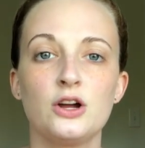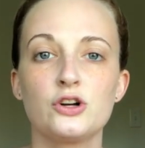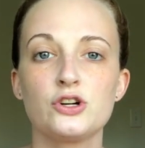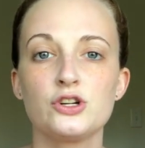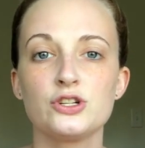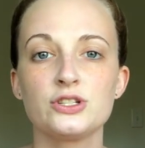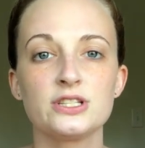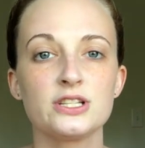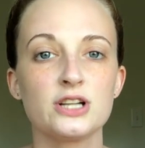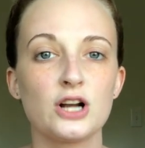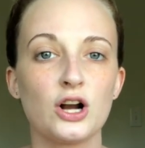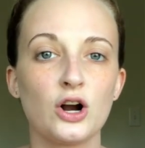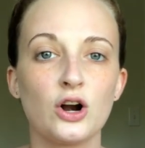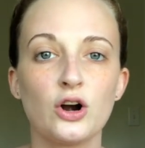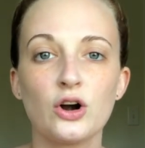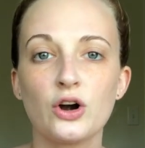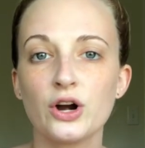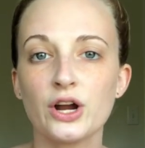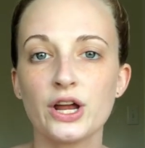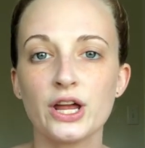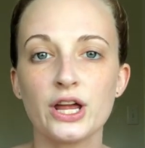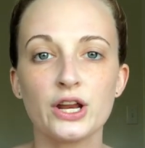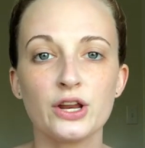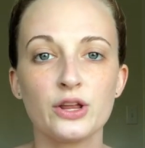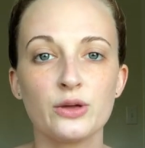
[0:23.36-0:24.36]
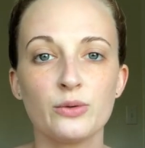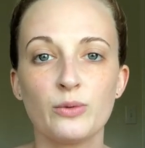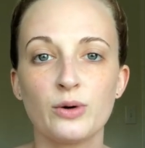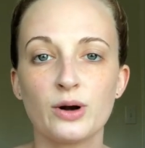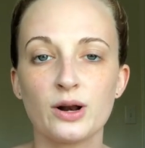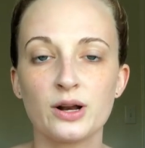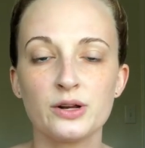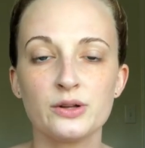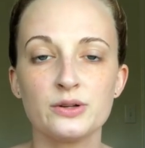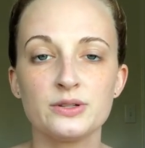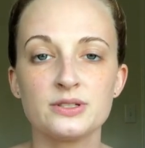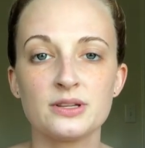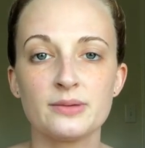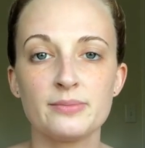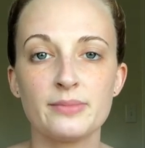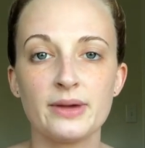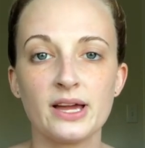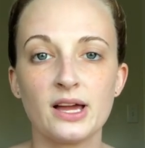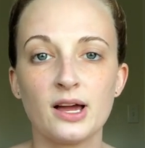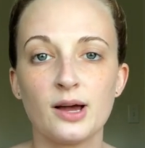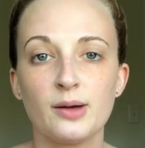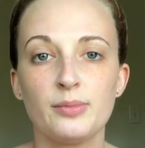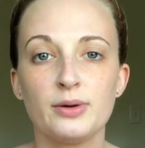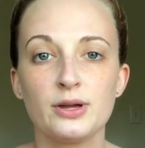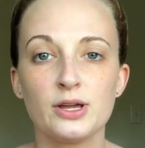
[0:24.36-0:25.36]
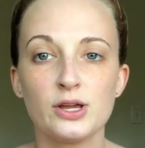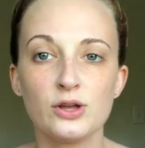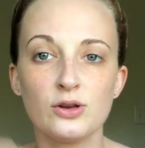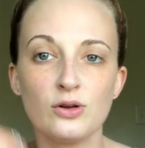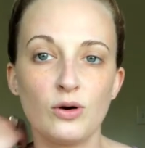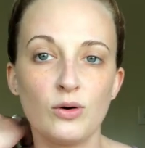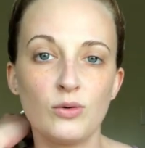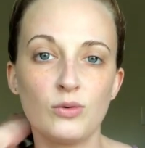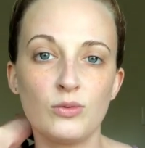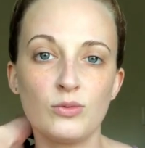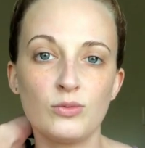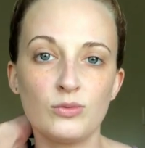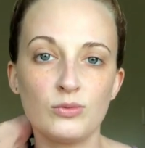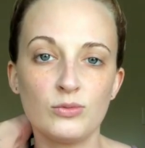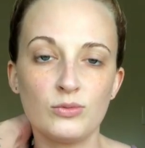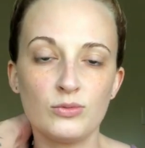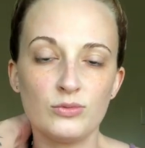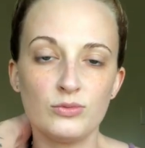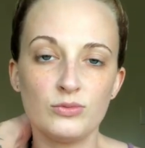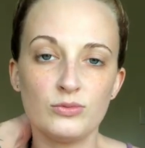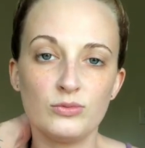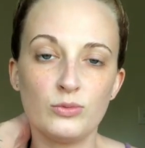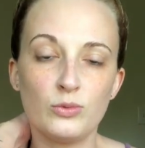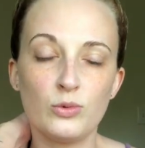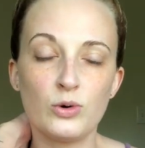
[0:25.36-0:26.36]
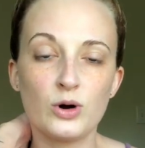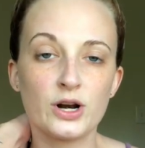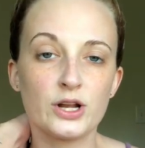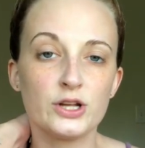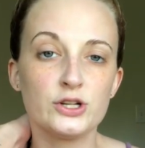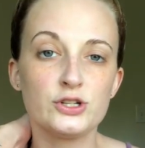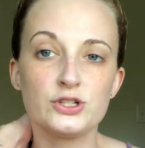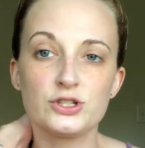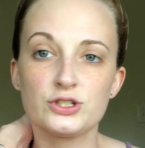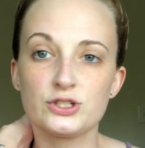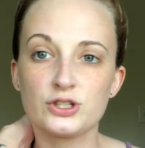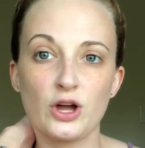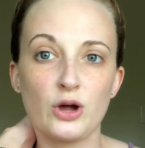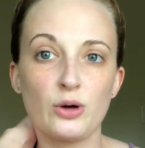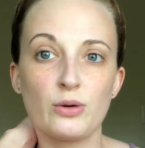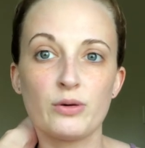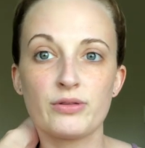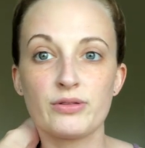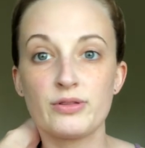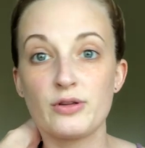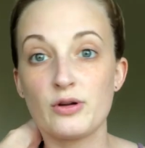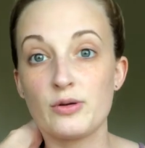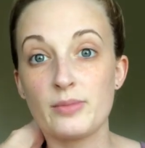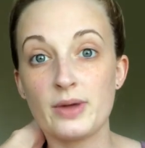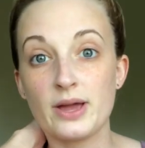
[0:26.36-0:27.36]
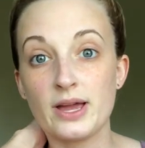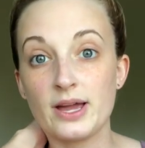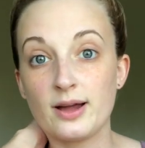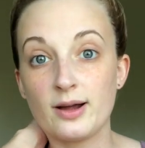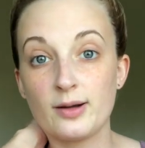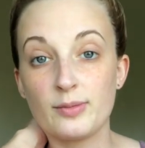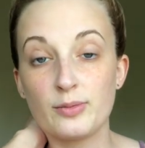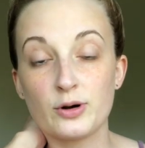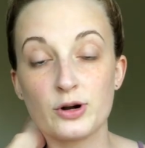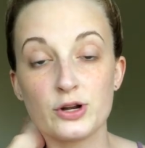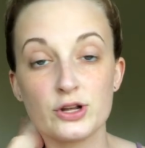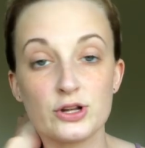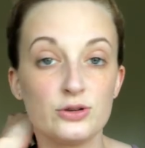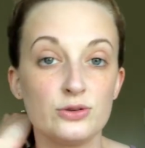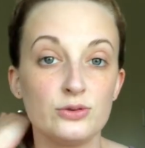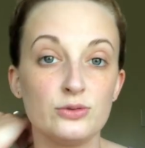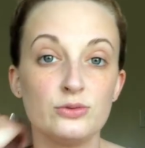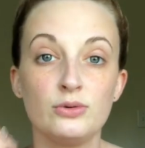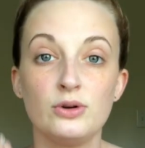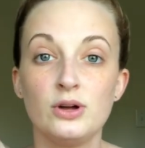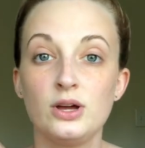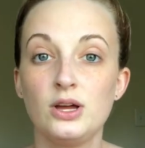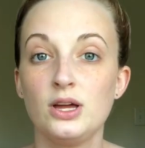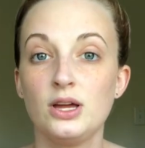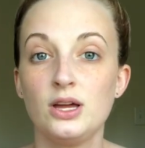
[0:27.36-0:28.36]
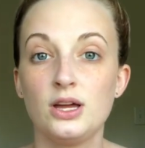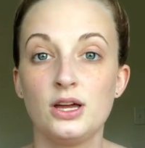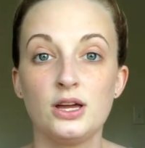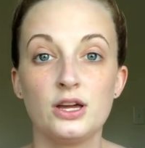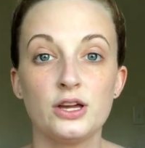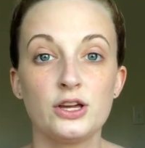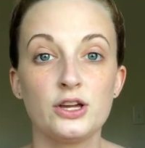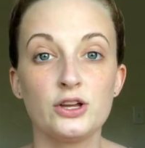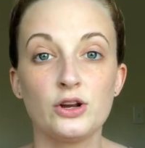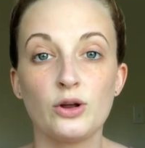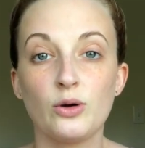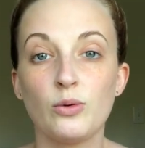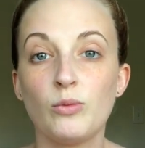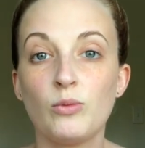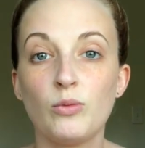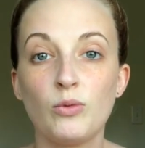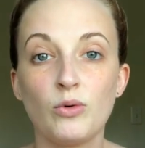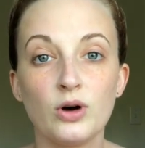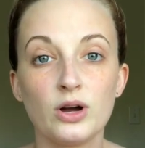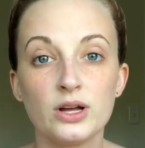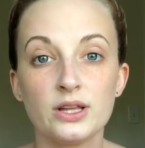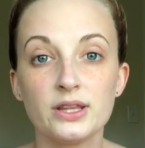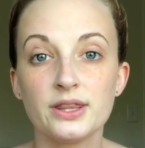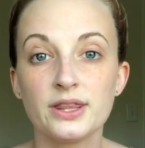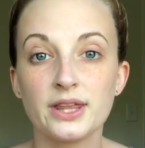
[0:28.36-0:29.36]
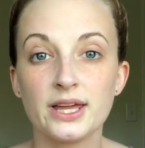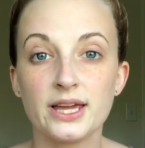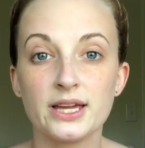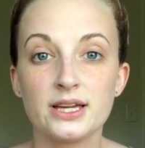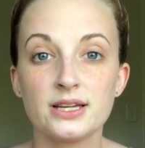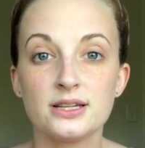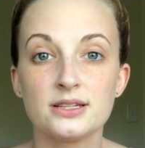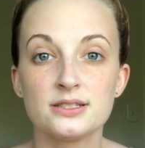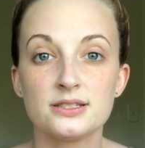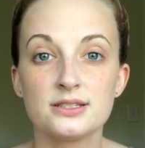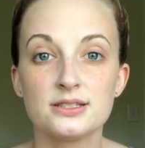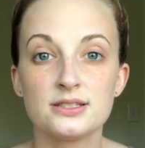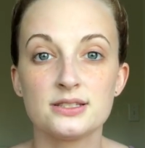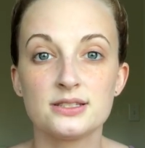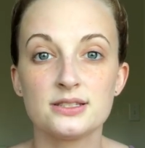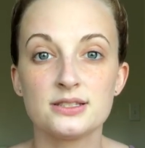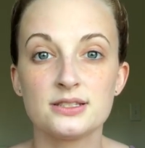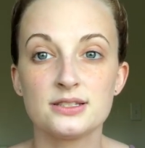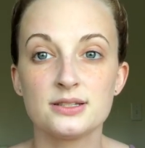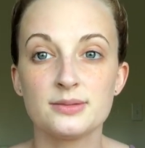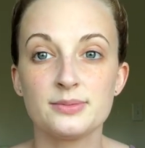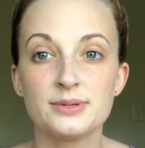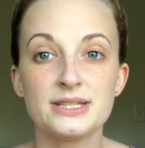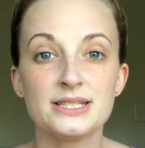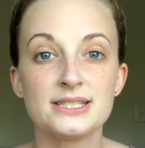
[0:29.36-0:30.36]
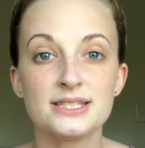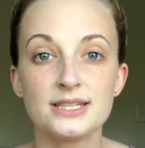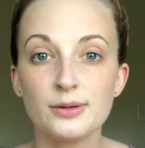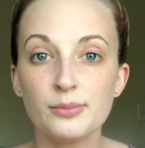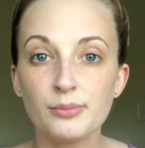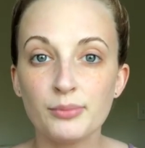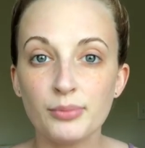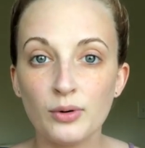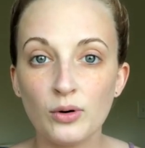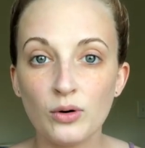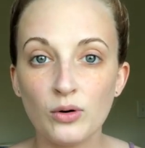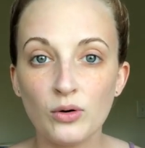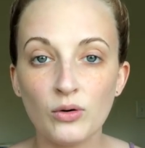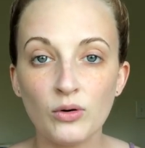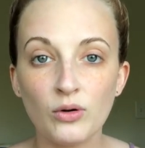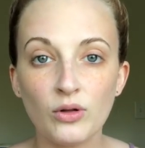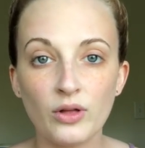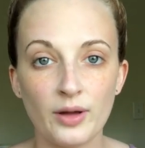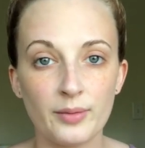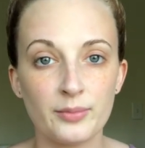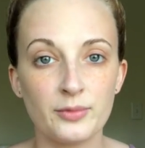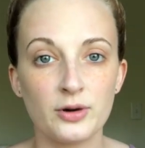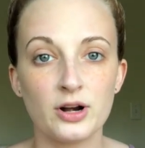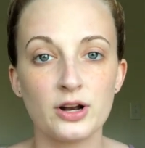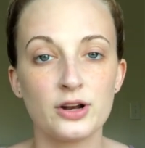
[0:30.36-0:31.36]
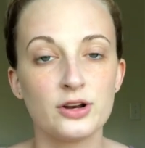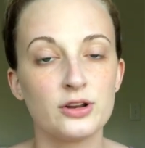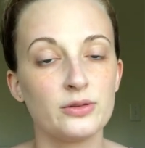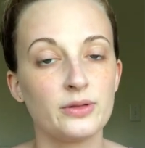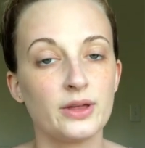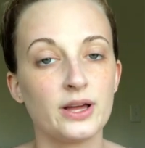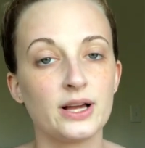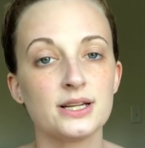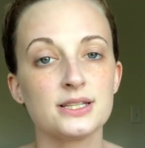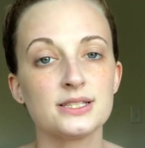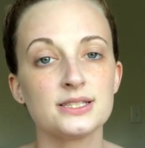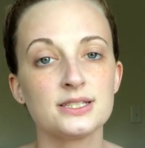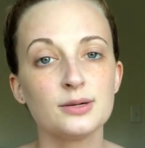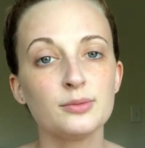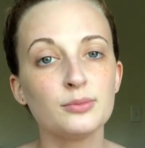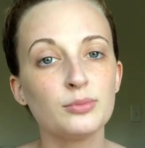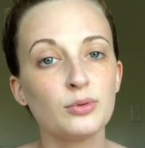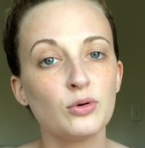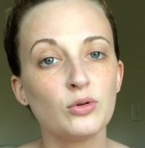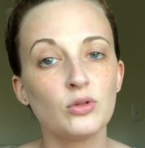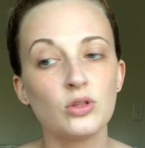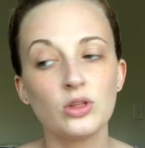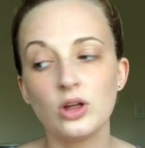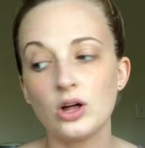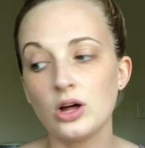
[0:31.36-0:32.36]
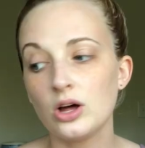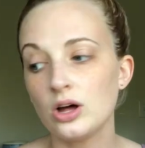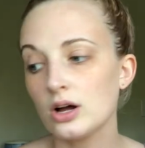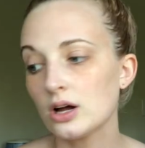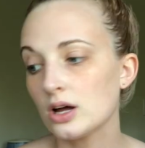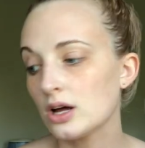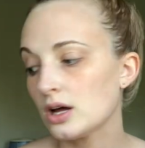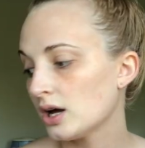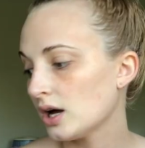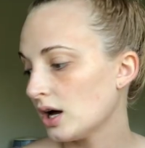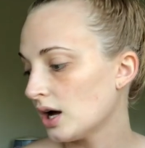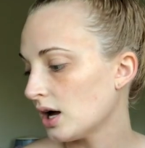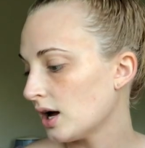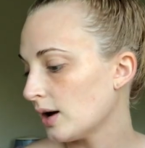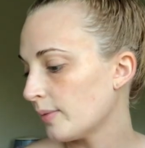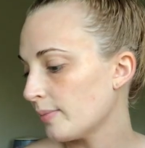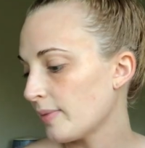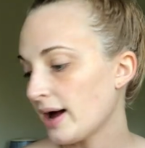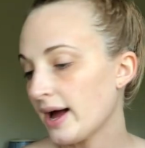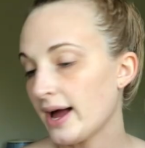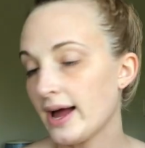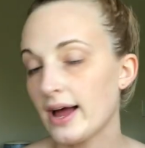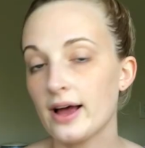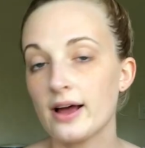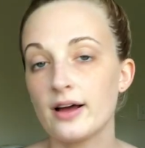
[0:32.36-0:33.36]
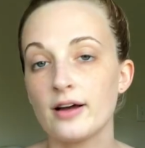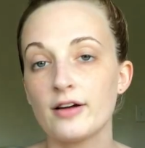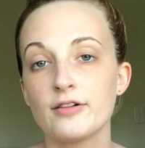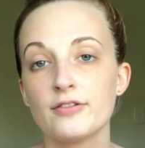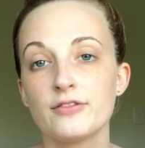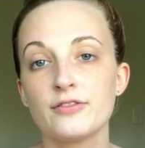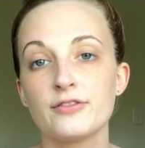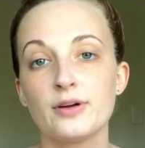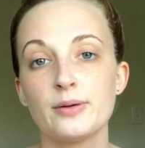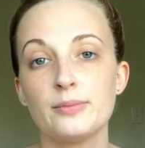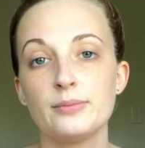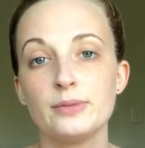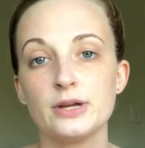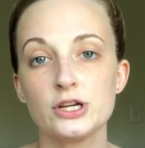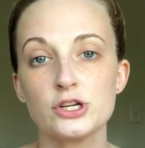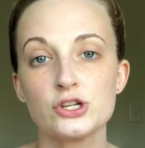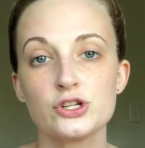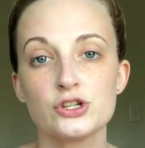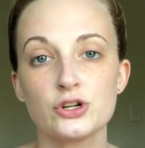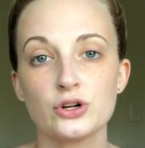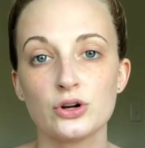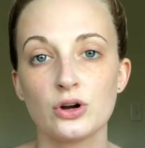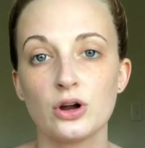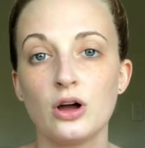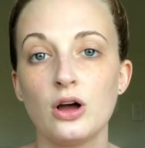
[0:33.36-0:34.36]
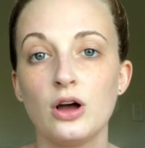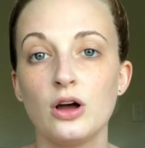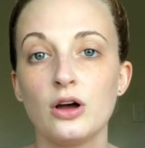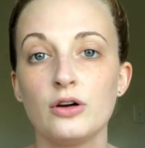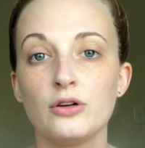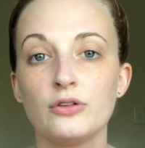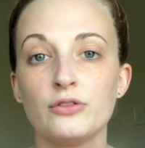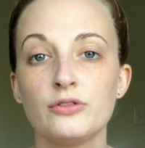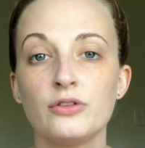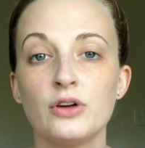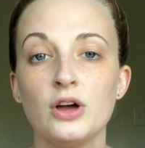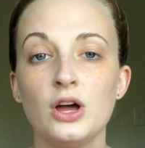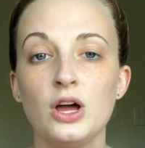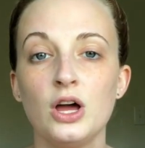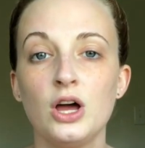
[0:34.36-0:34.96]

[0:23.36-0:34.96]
are just in a hurry and you want to do some makeup but you don't want to just go with no makeup, or you want things to be simple, I'm going to do like a simple look. I have a mixture of